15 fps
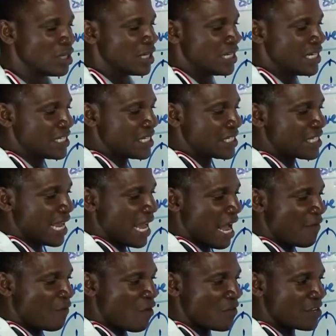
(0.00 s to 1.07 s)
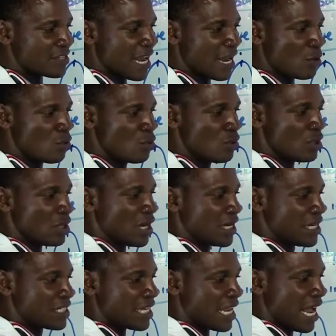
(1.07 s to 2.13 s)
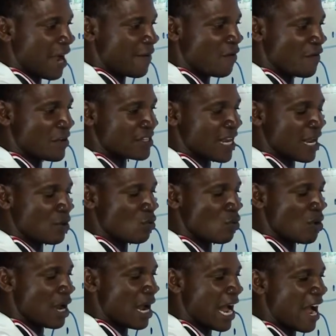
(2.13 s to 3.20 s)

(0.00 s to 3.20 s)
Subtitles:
This is half of a cycle, this is half of a cycle,